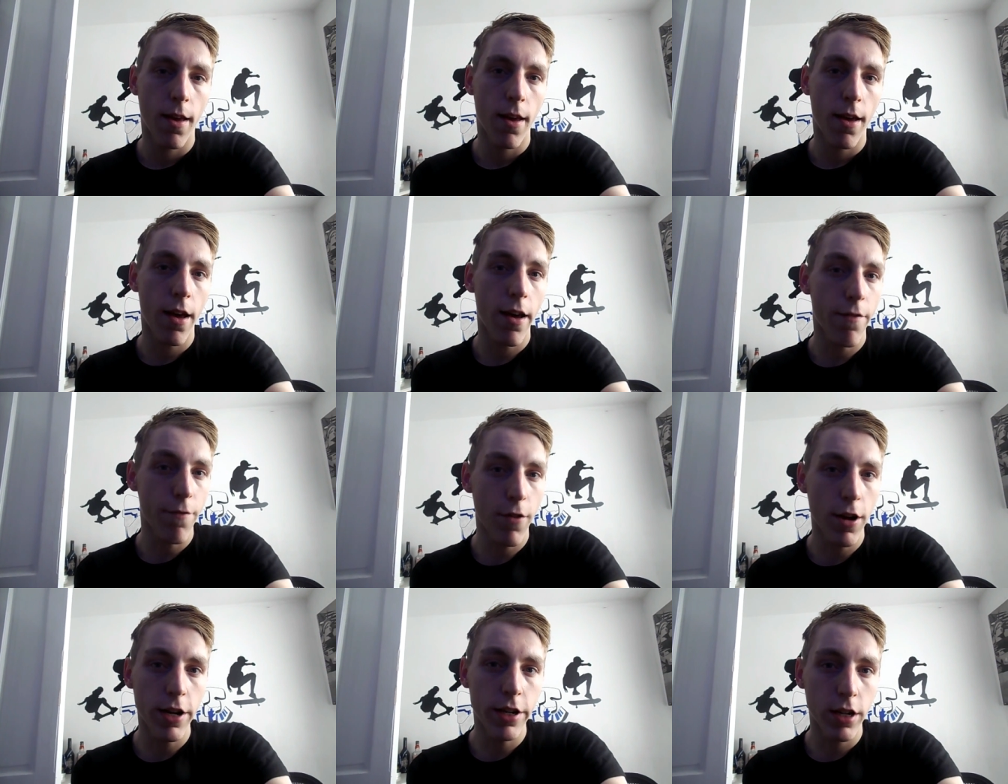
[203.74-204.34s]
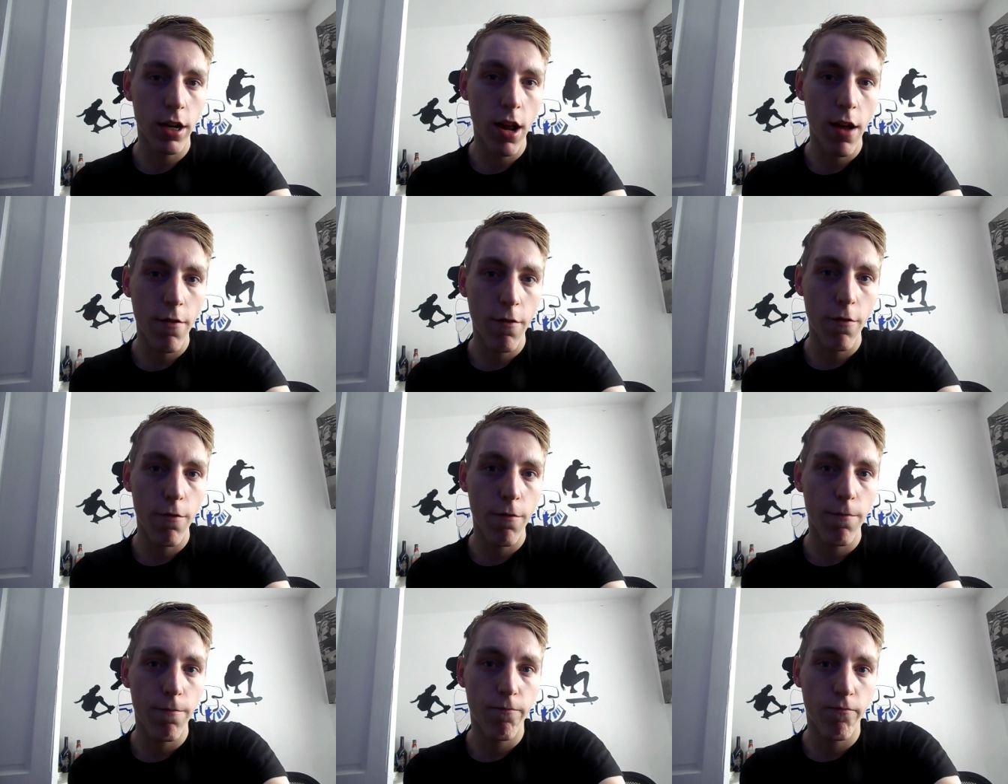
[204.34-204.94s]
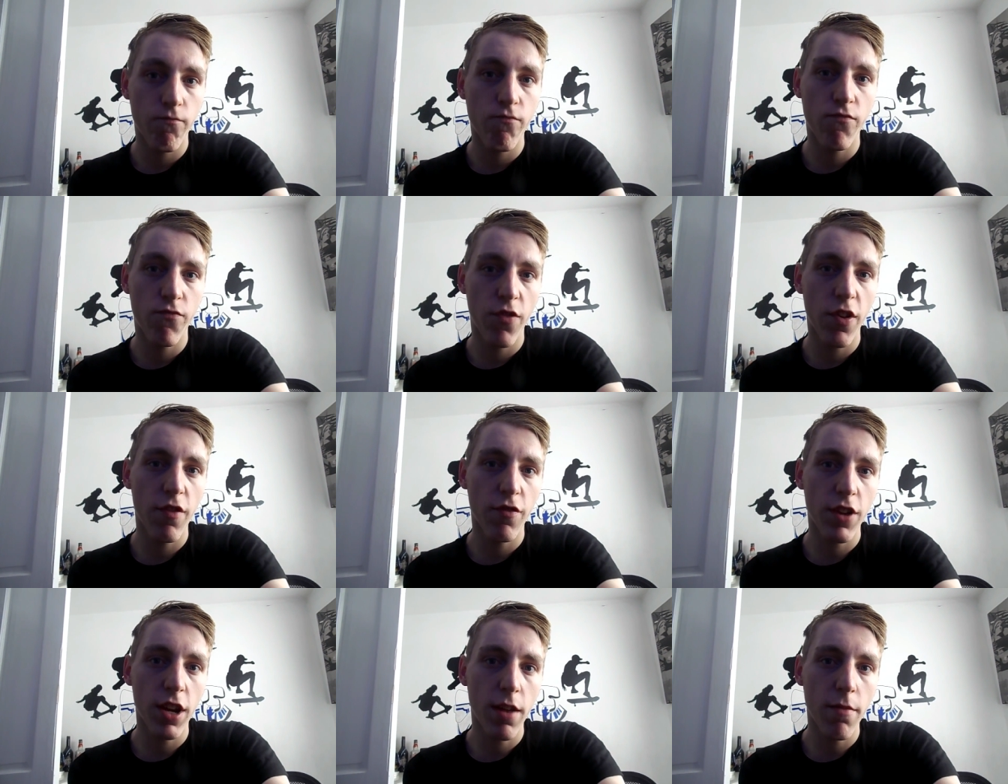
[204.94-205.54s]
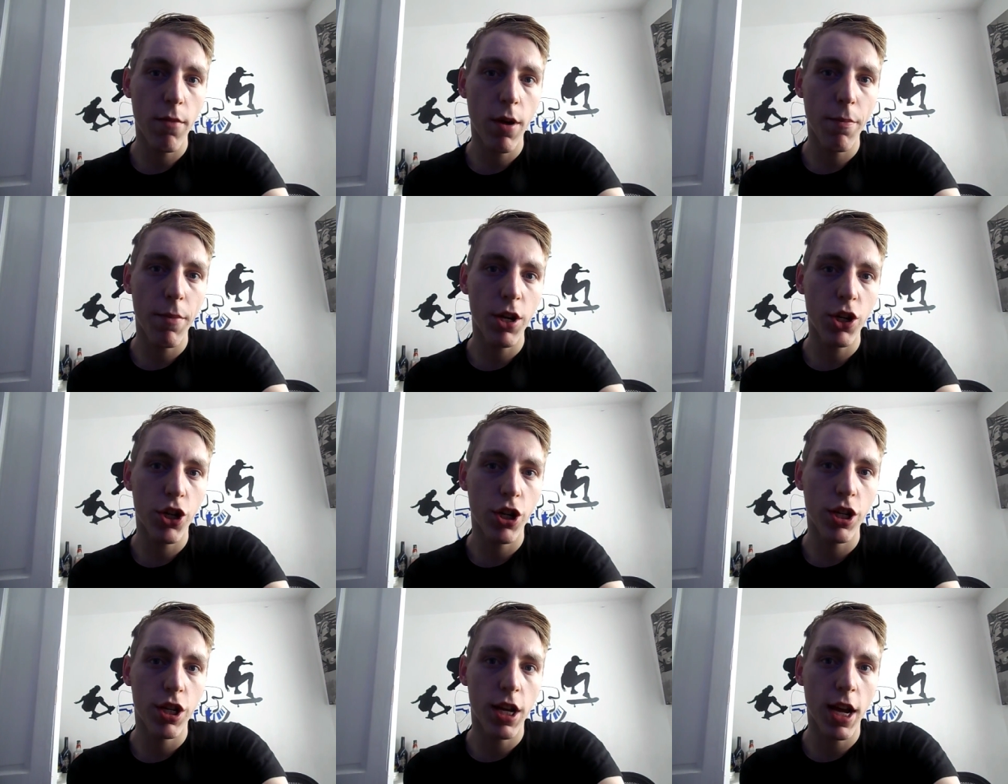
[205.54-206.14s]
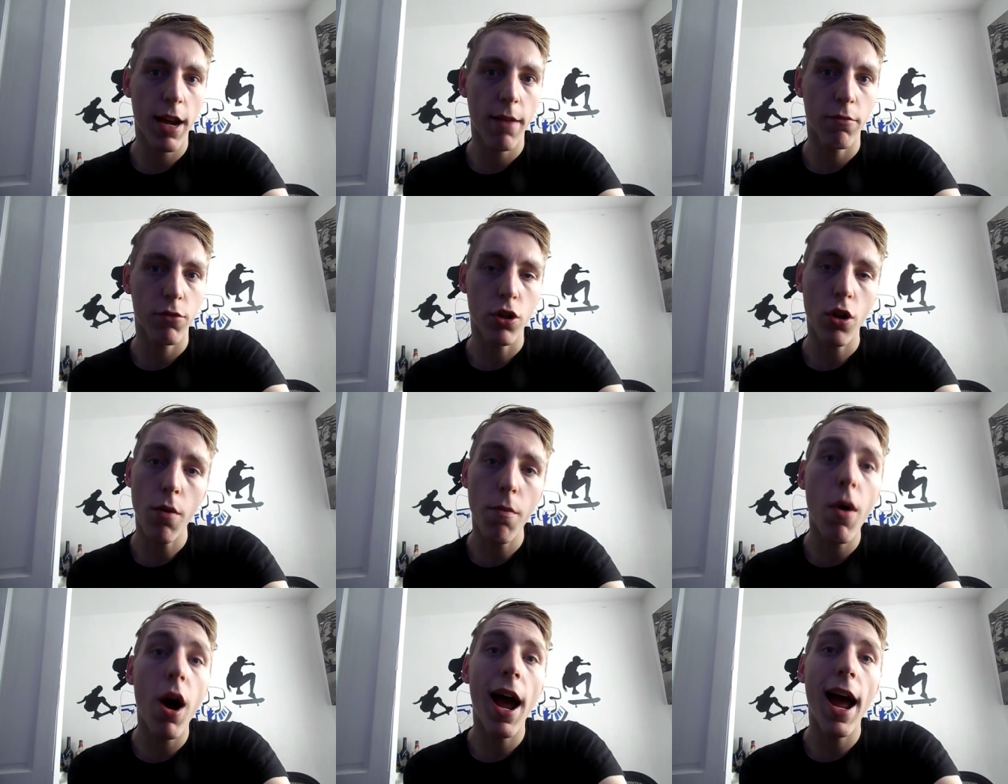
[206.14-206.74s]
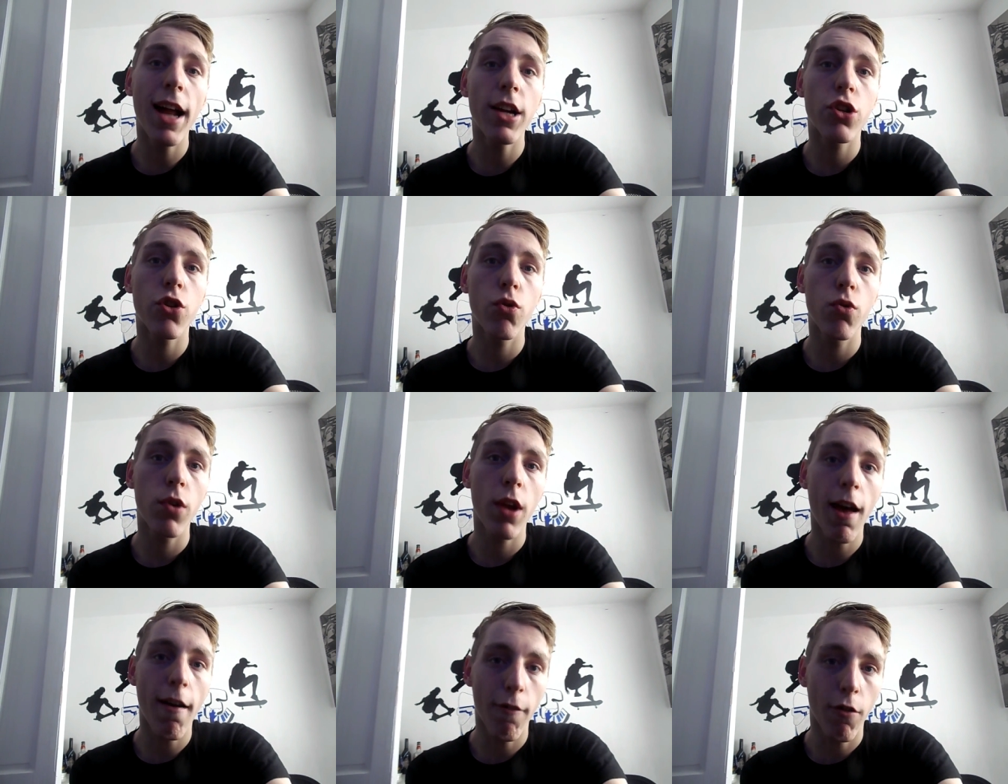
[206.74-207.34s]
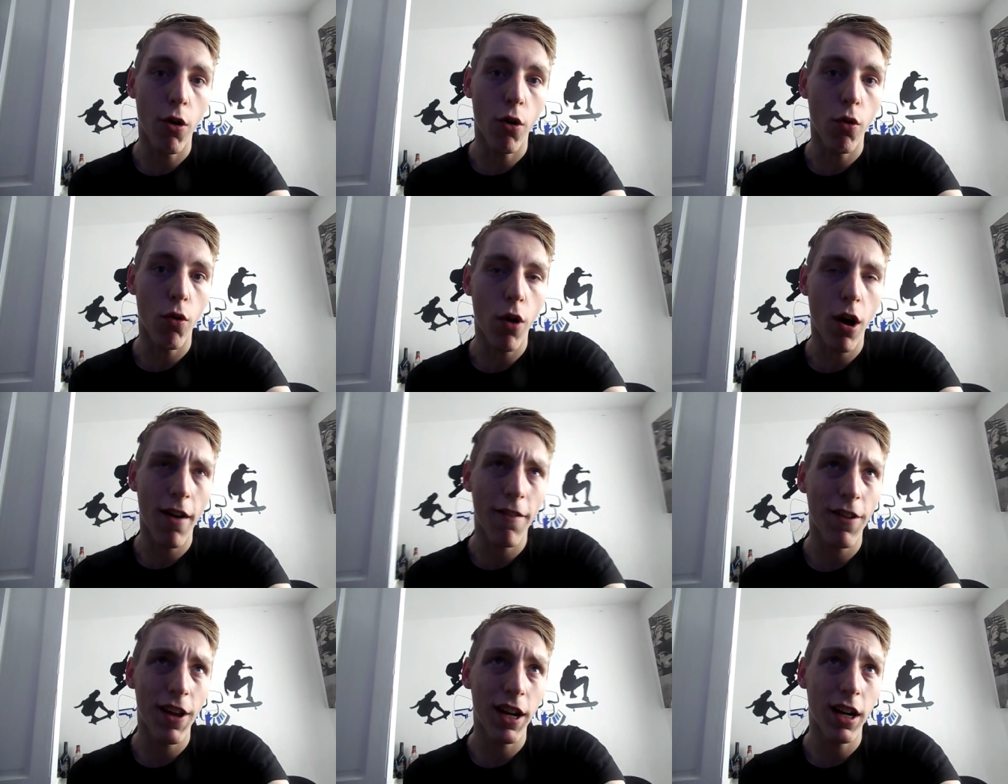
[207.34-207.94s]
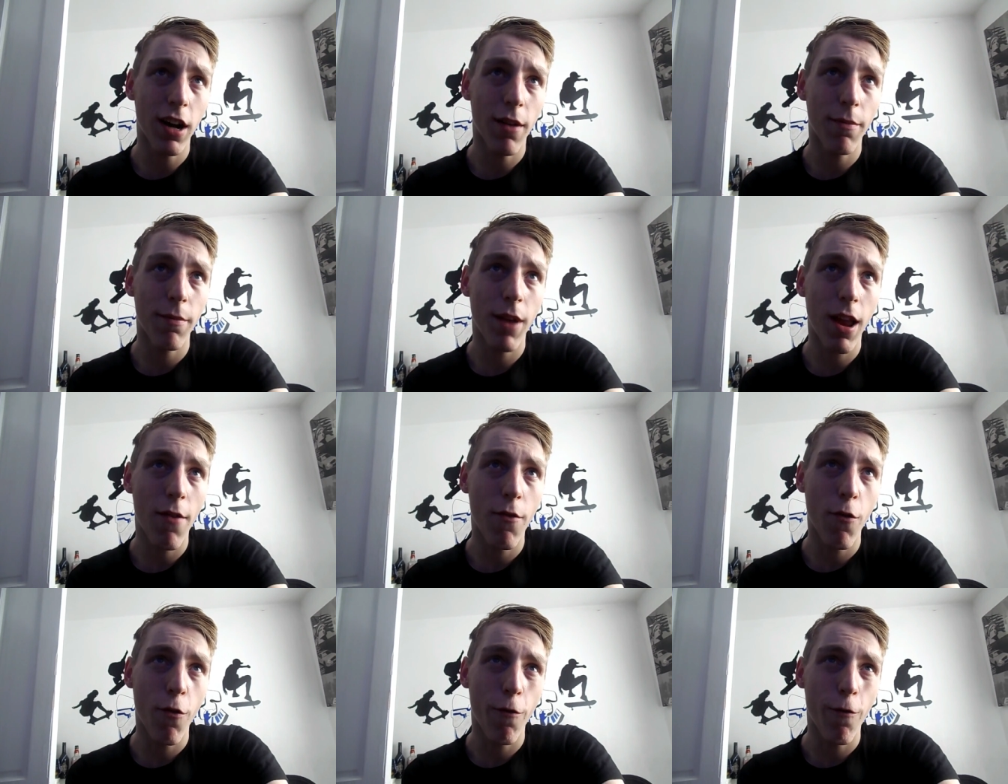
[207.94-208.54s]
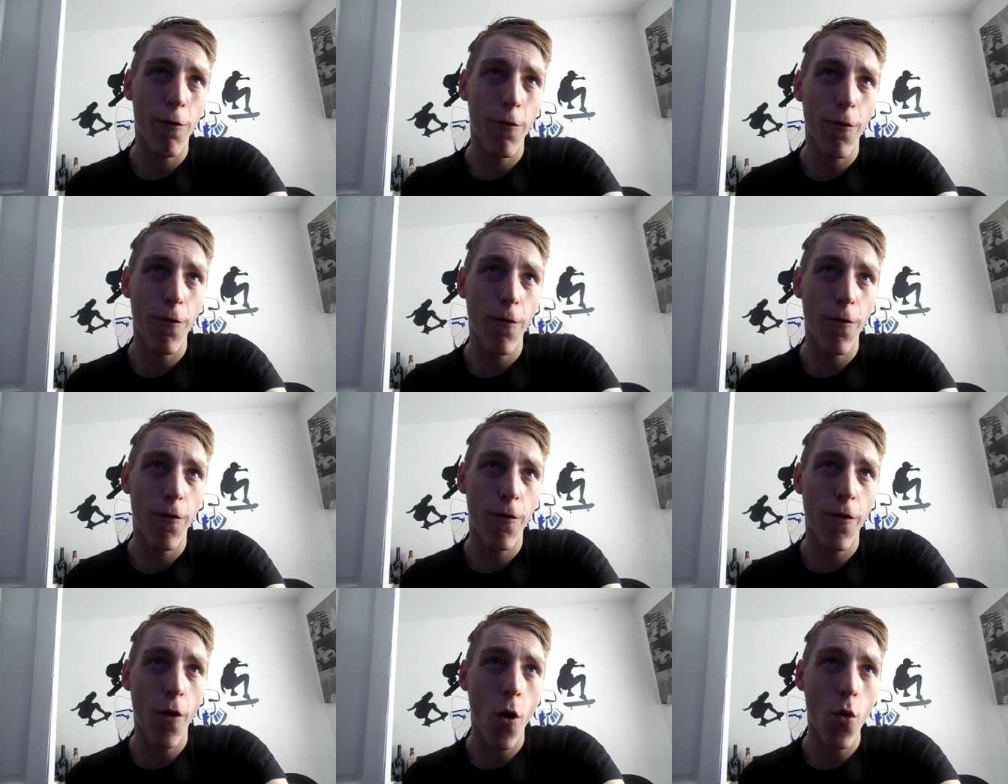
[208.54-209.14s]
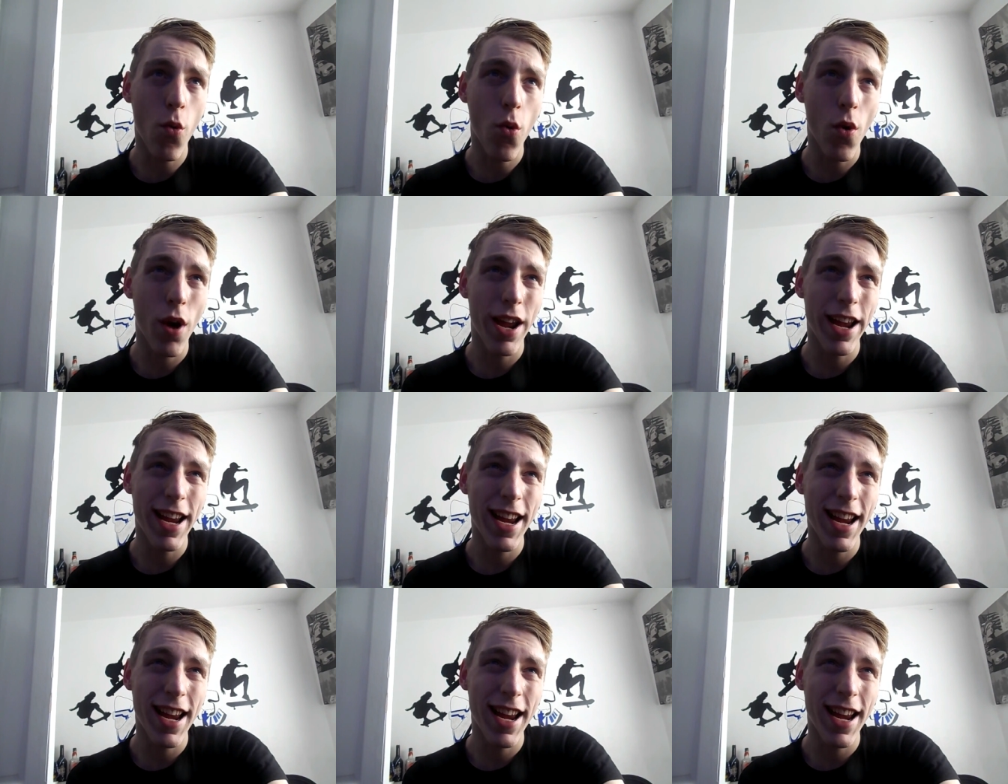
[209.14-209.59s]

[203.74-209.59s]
I've reached level fifty in my mission teams, not my actual level. I think I'm level forty-one